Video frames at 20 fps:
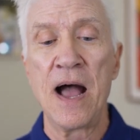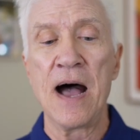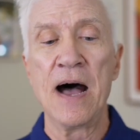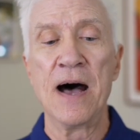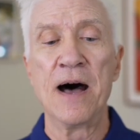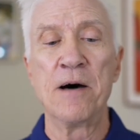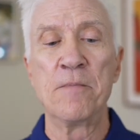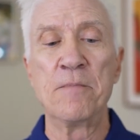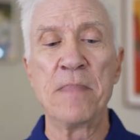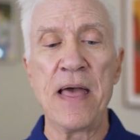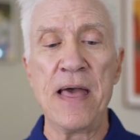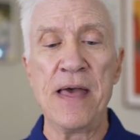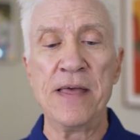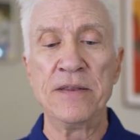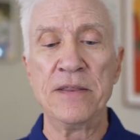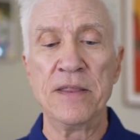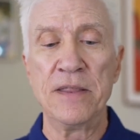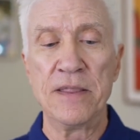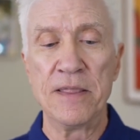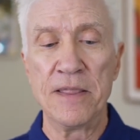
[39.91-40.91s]
Um,
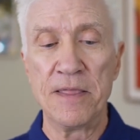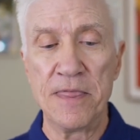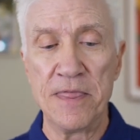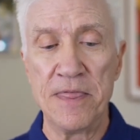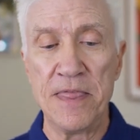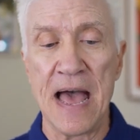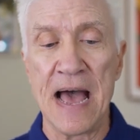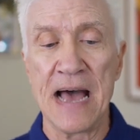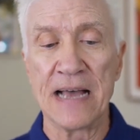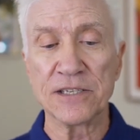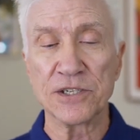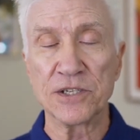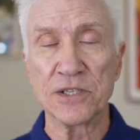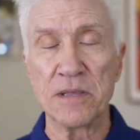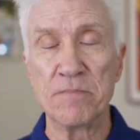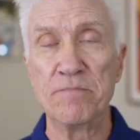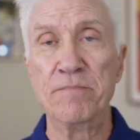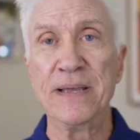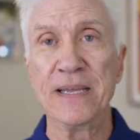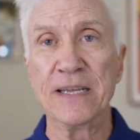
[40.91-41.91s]
and that's
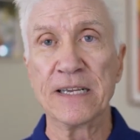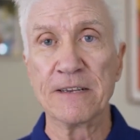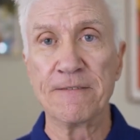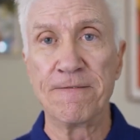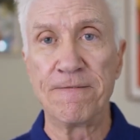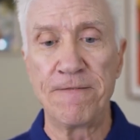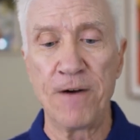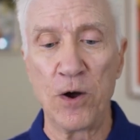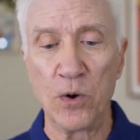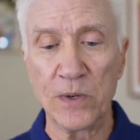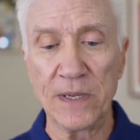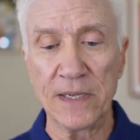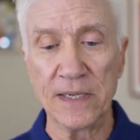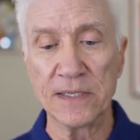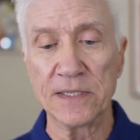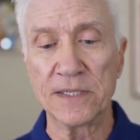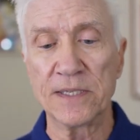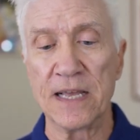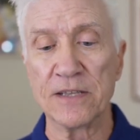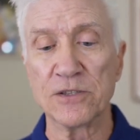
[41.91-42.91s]
the big
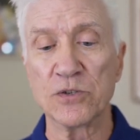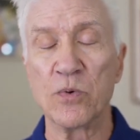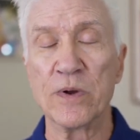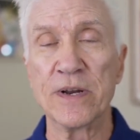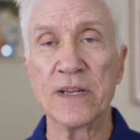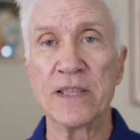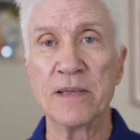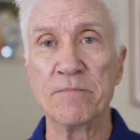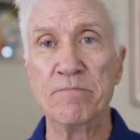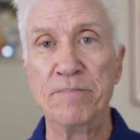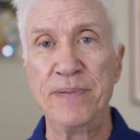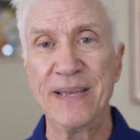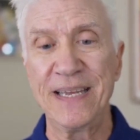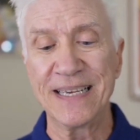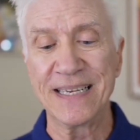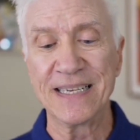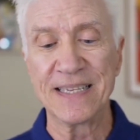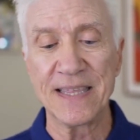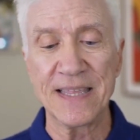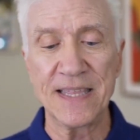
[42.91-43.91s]
focus. That's one of the
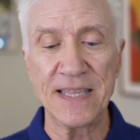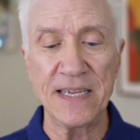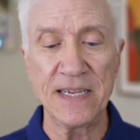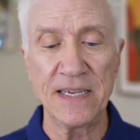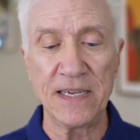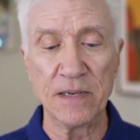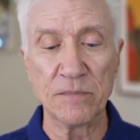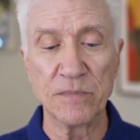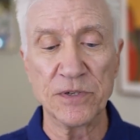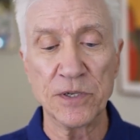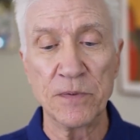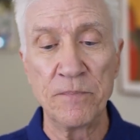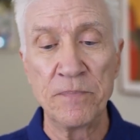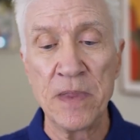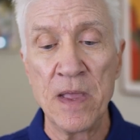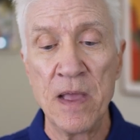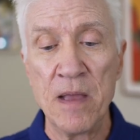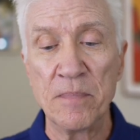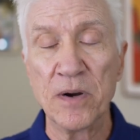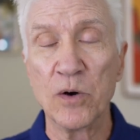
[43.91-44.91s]
big themes.
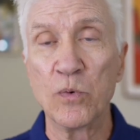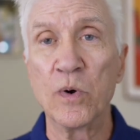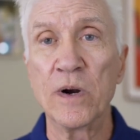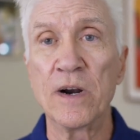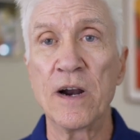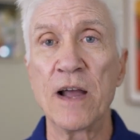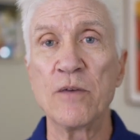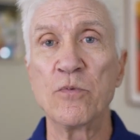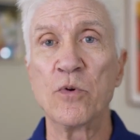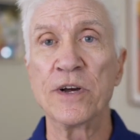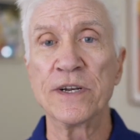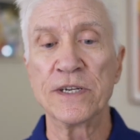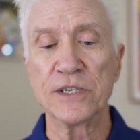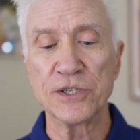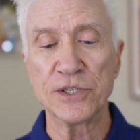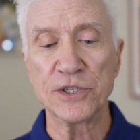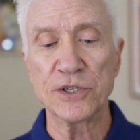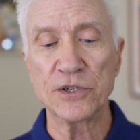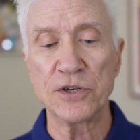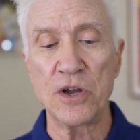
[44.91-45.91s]
But where I want to
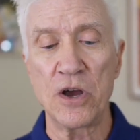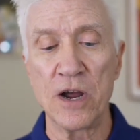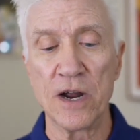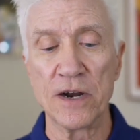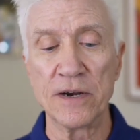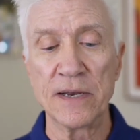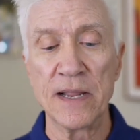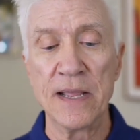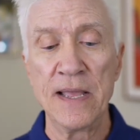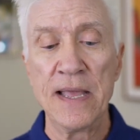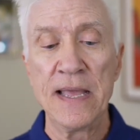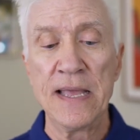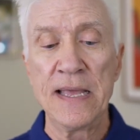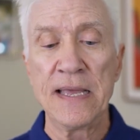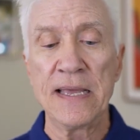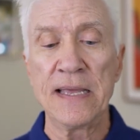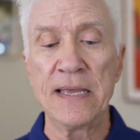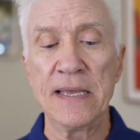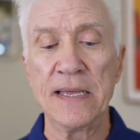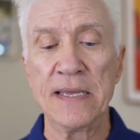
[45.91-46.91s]
start
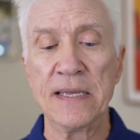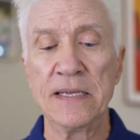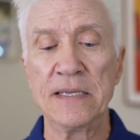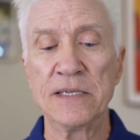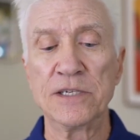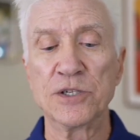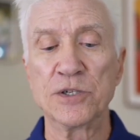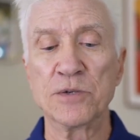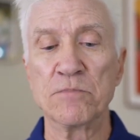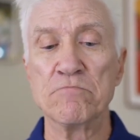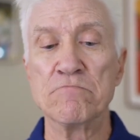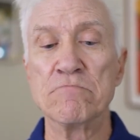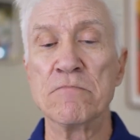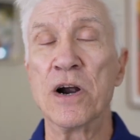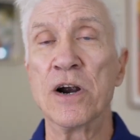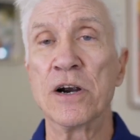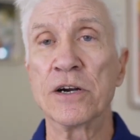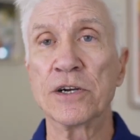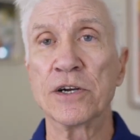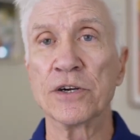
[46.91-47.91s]
is
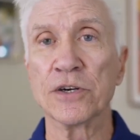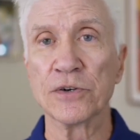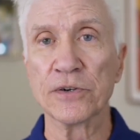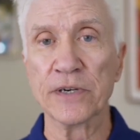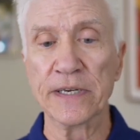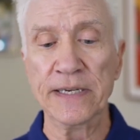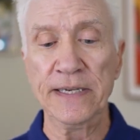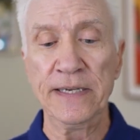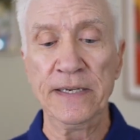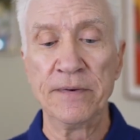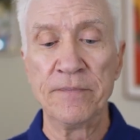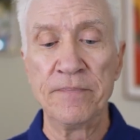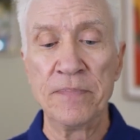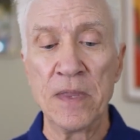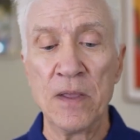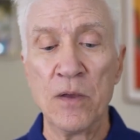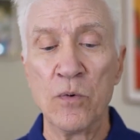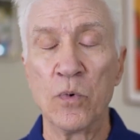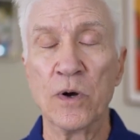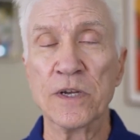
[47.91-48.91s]
Mercury
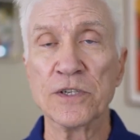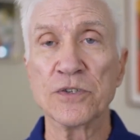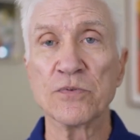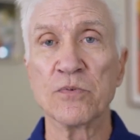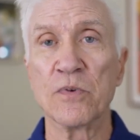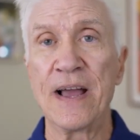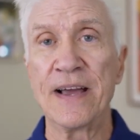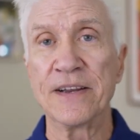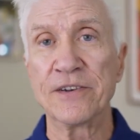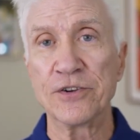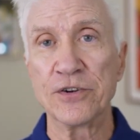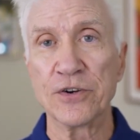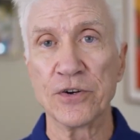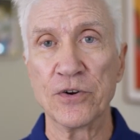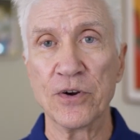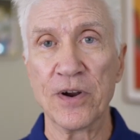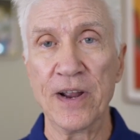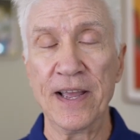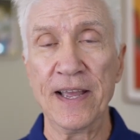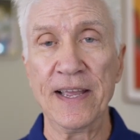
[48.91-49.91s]
was
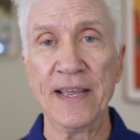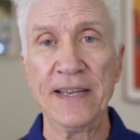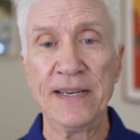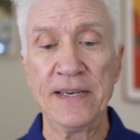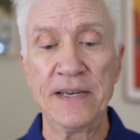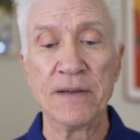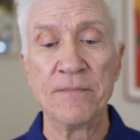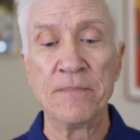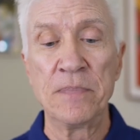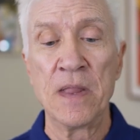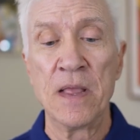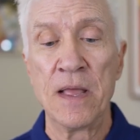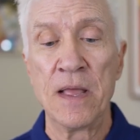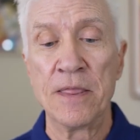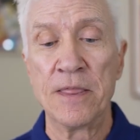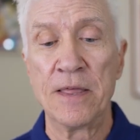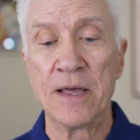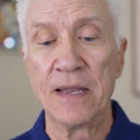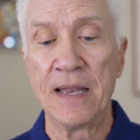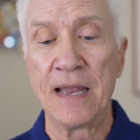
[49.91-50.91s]
retrograde
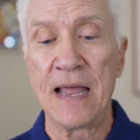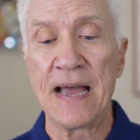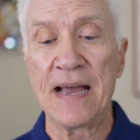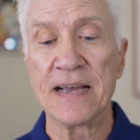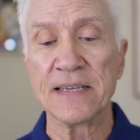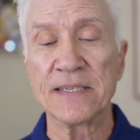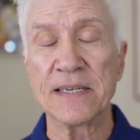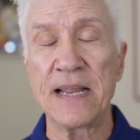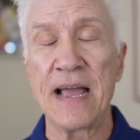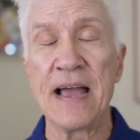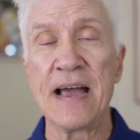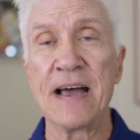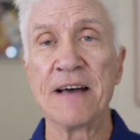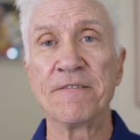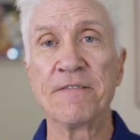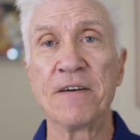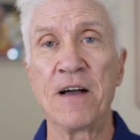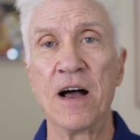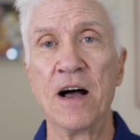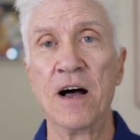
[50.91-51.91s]
the last
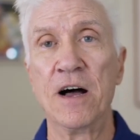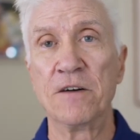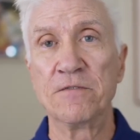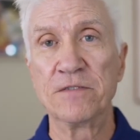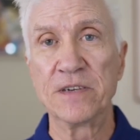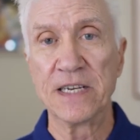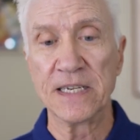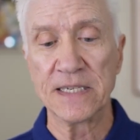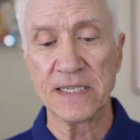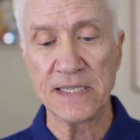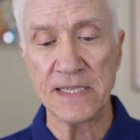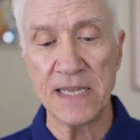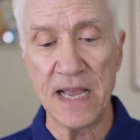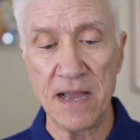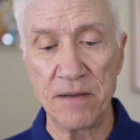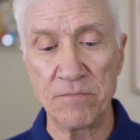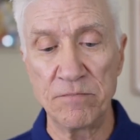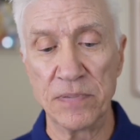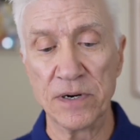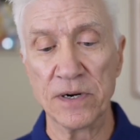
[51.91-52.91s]
half of
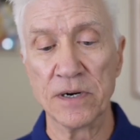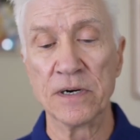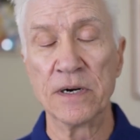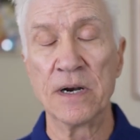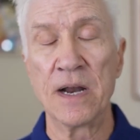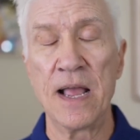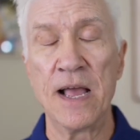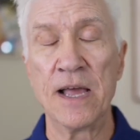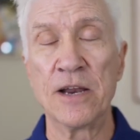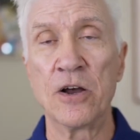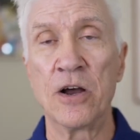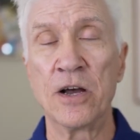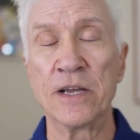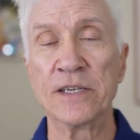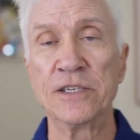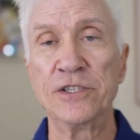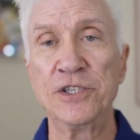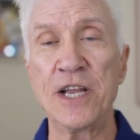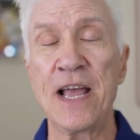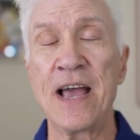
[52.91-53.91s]
December, and
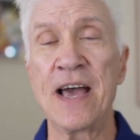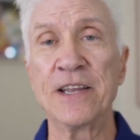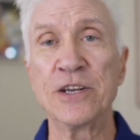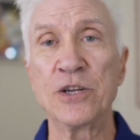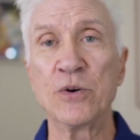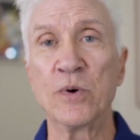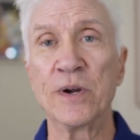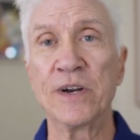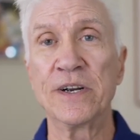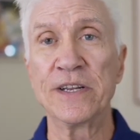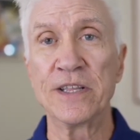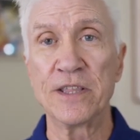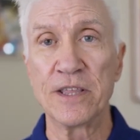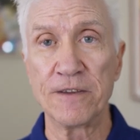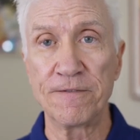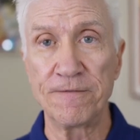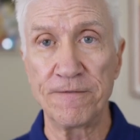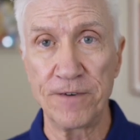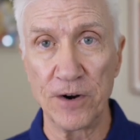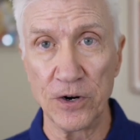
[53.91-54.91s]
on January
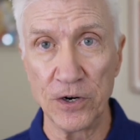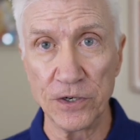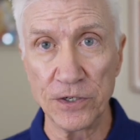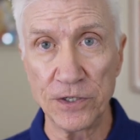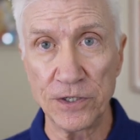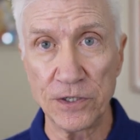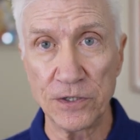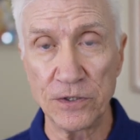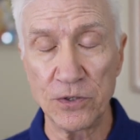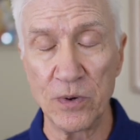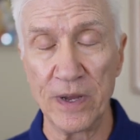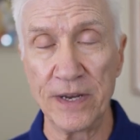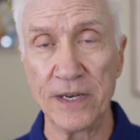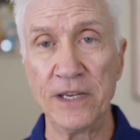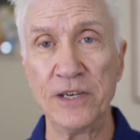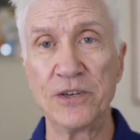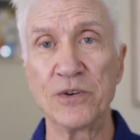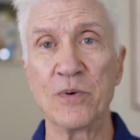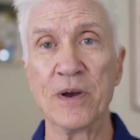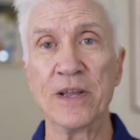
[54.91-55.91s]
the 1st,
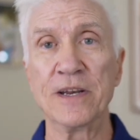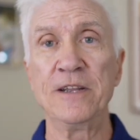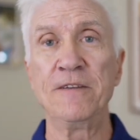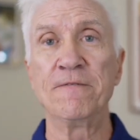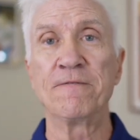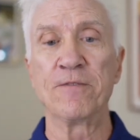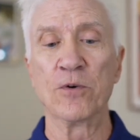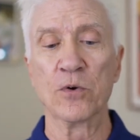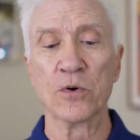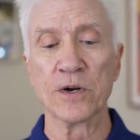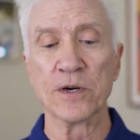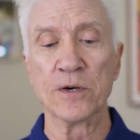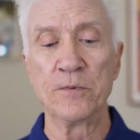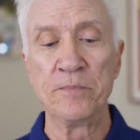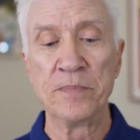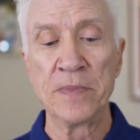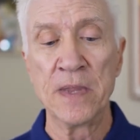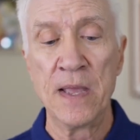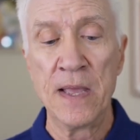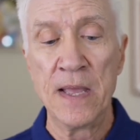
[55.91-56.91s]

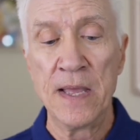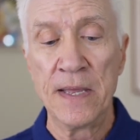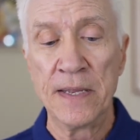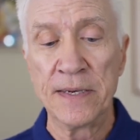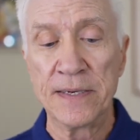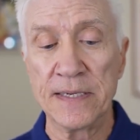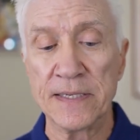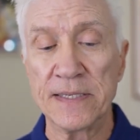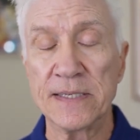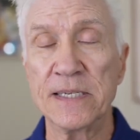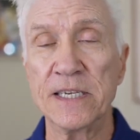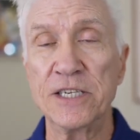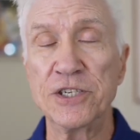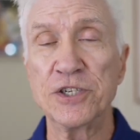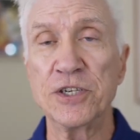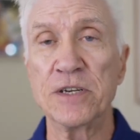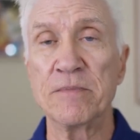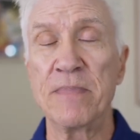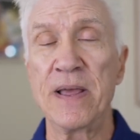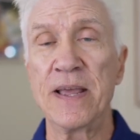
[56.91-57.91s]
2024,
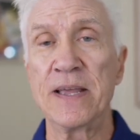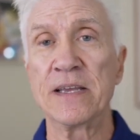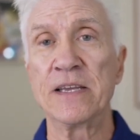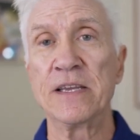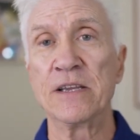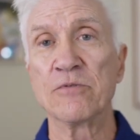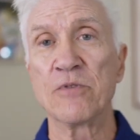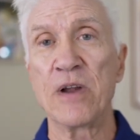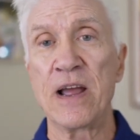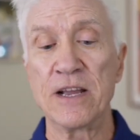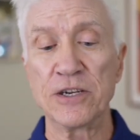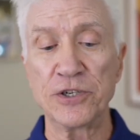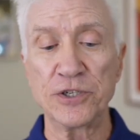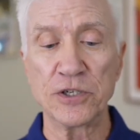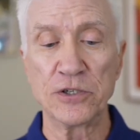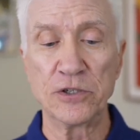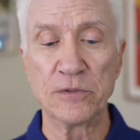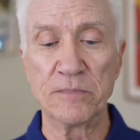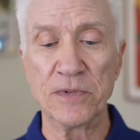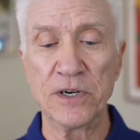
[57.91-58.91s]
decision making
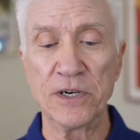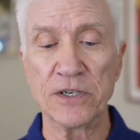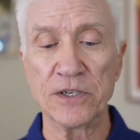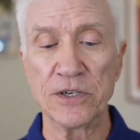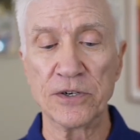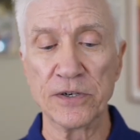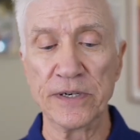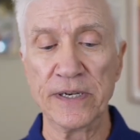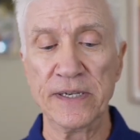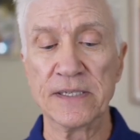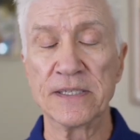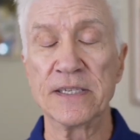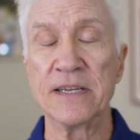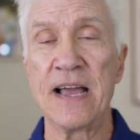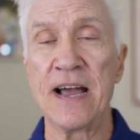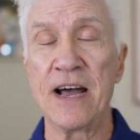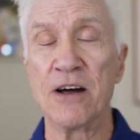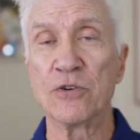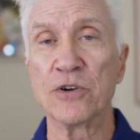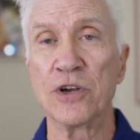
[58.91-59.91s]
rational mercury is
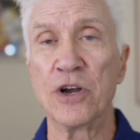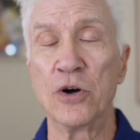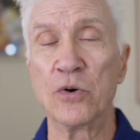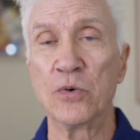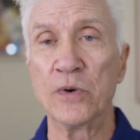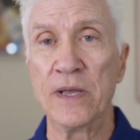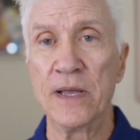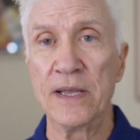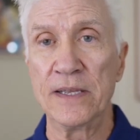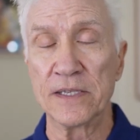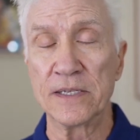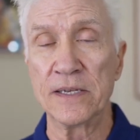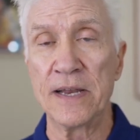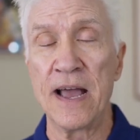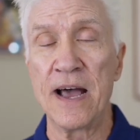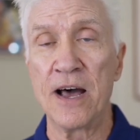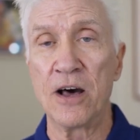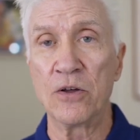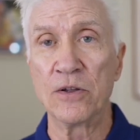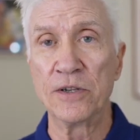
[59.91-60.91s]
now go is
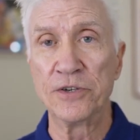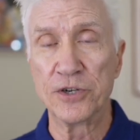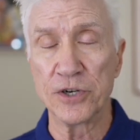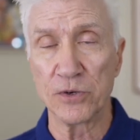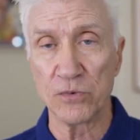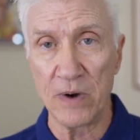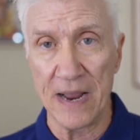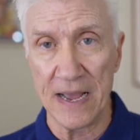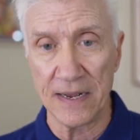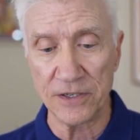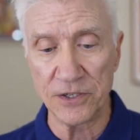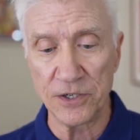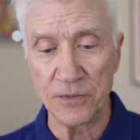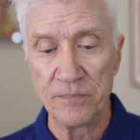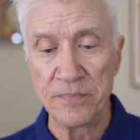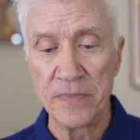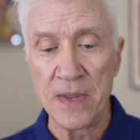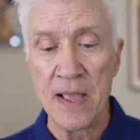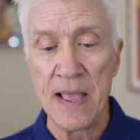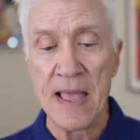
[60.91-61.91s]
now direct
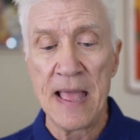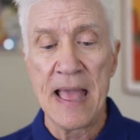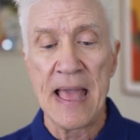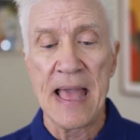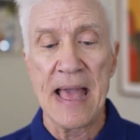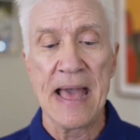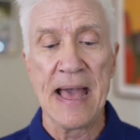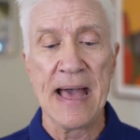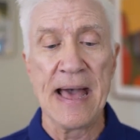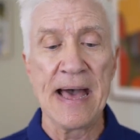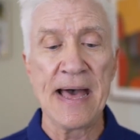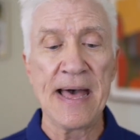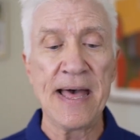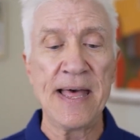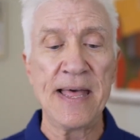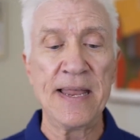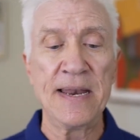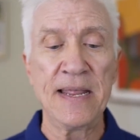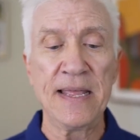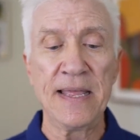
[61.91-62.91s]

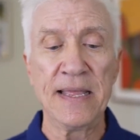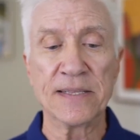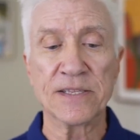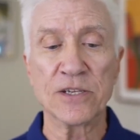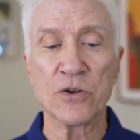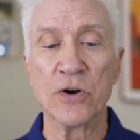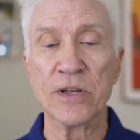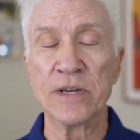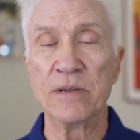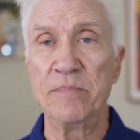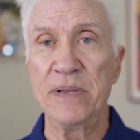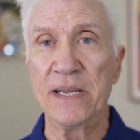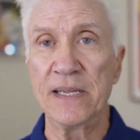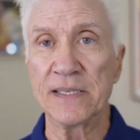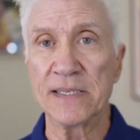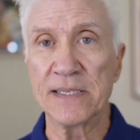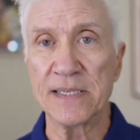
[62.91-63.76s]
and it's going to be in